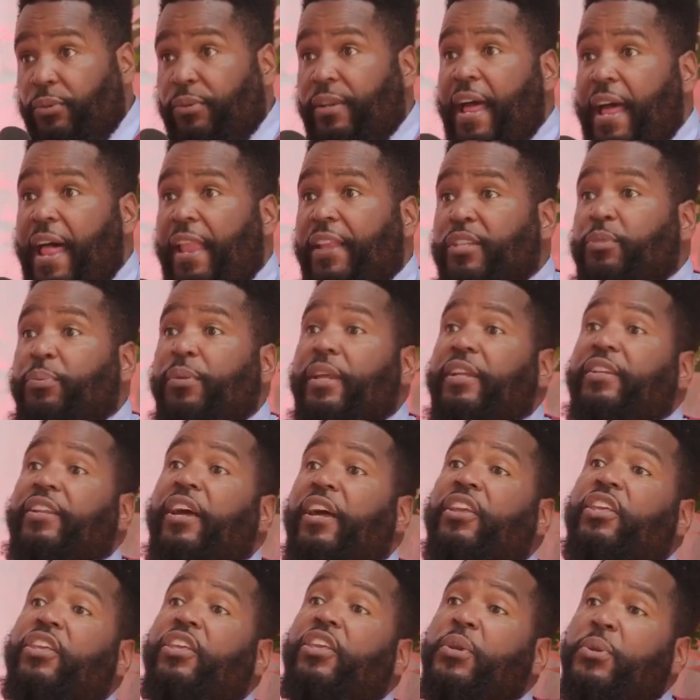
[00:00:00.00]
knowledge, when they're
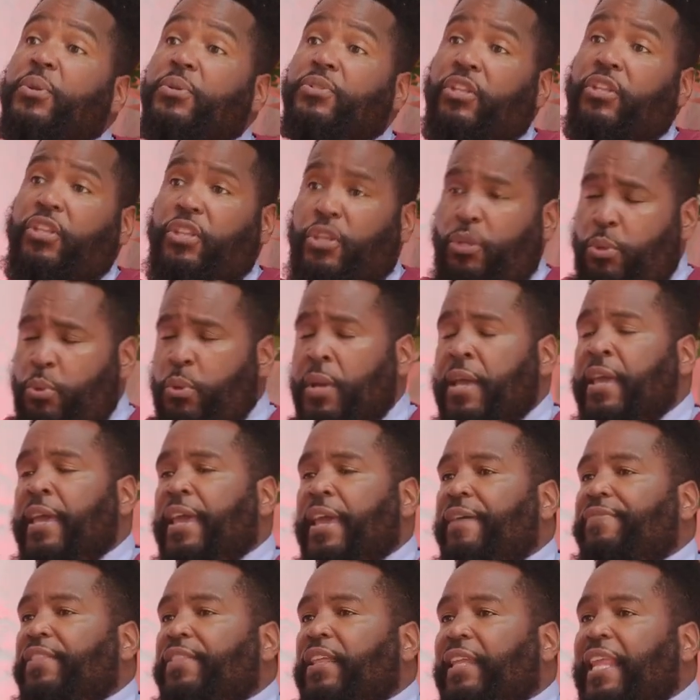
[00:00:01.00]
done using you
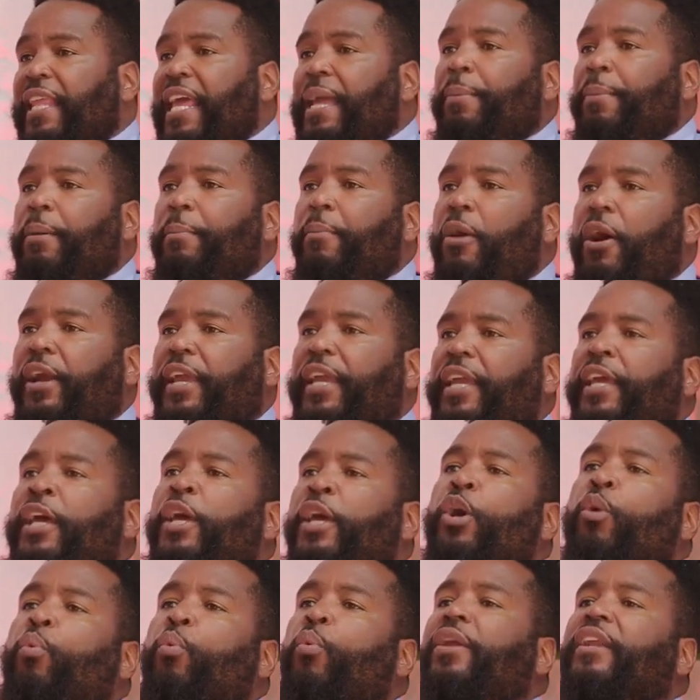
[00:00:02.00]
in the labor market,
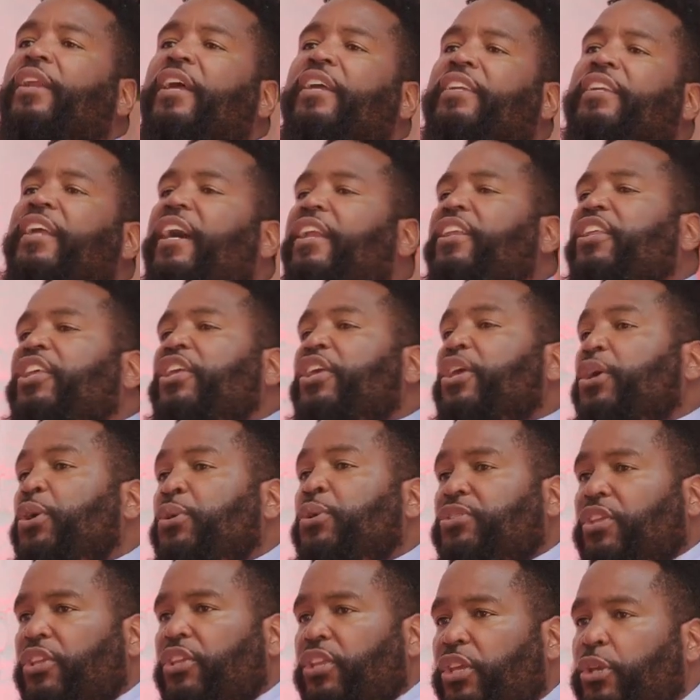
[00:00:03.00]
when they're done
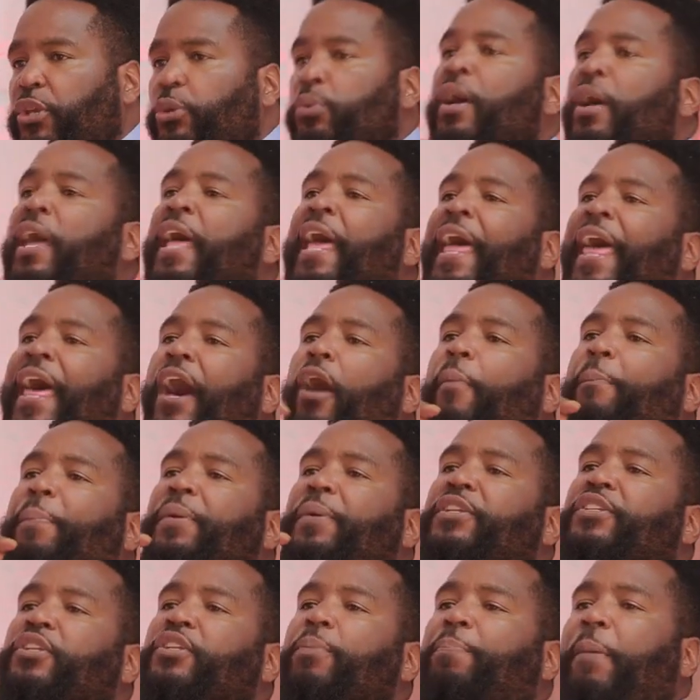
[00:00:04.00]
using you,
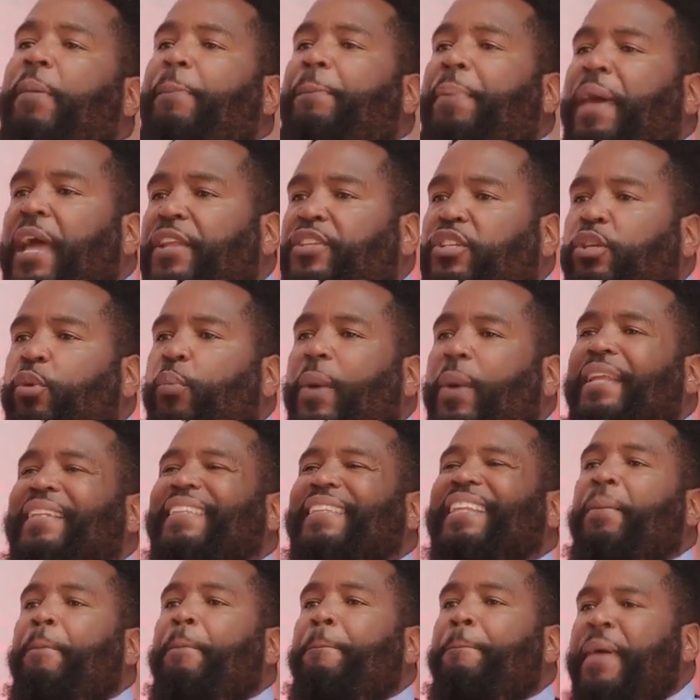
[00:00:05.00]
helping to perpetuate
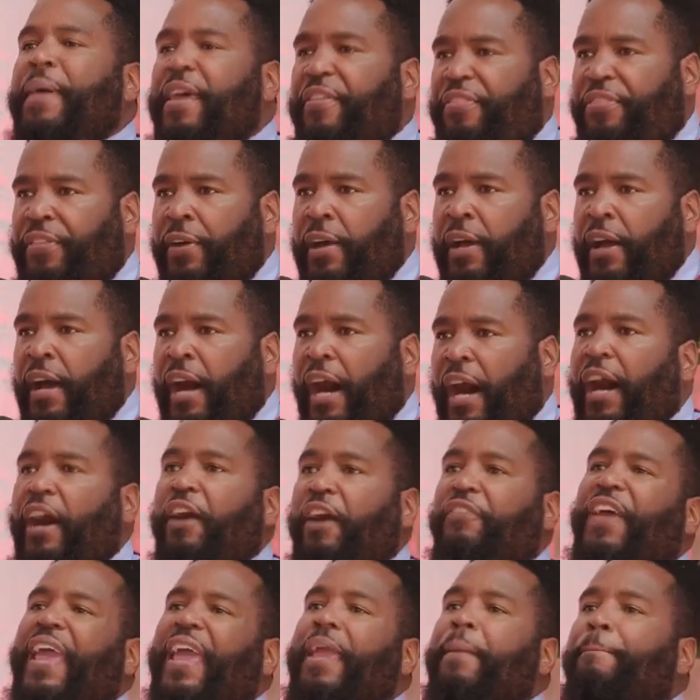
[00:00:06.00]
the myth
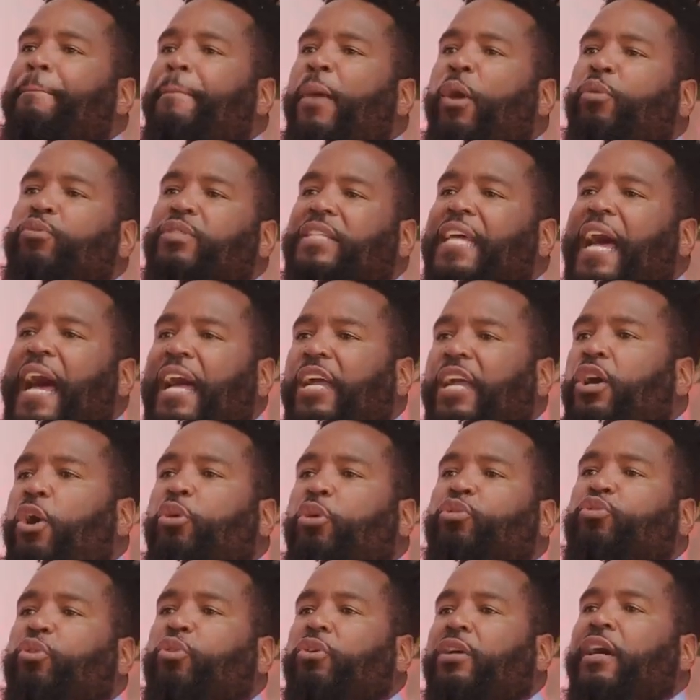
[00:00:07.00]
of a
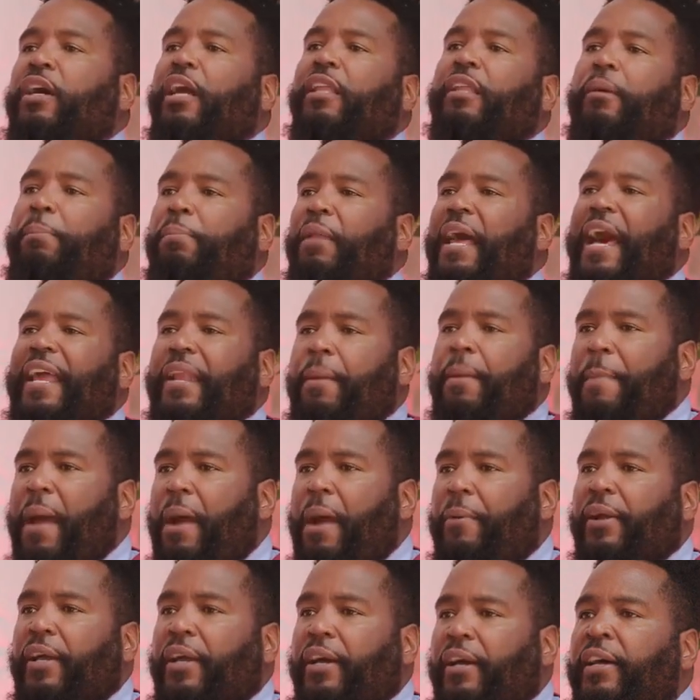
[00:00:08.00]
multicultural colorblind
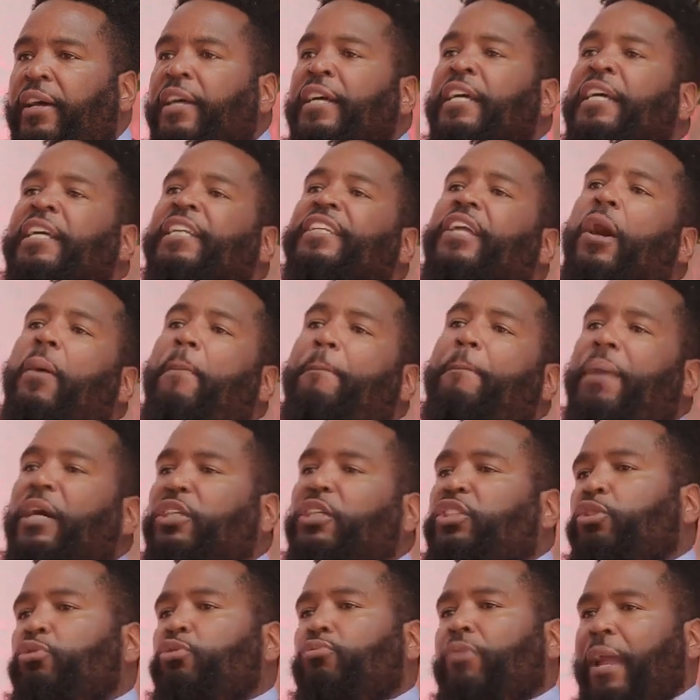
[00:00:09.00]
America, they'll
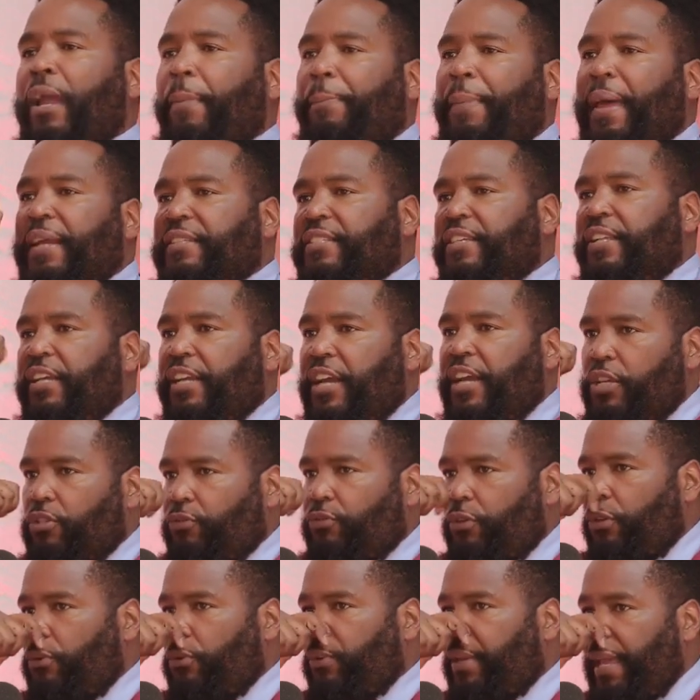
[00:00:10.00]
bust you right back to the
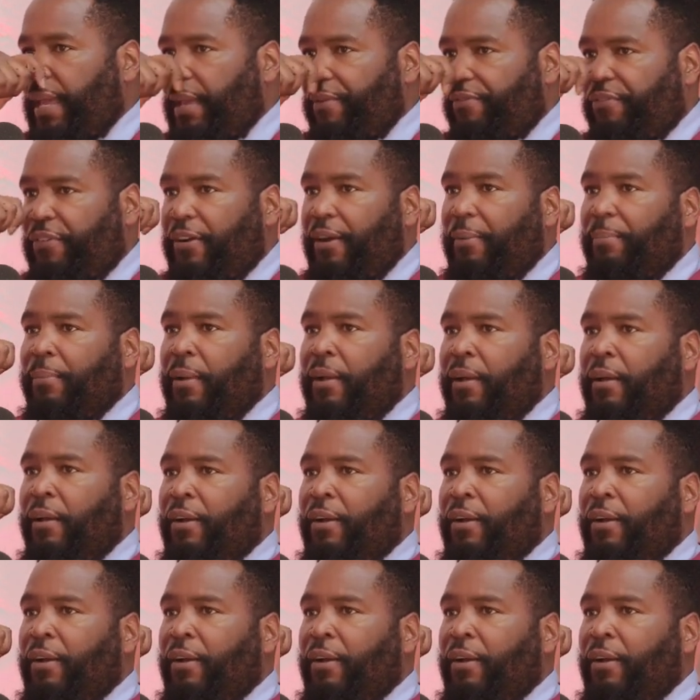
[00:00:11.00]
country you came from.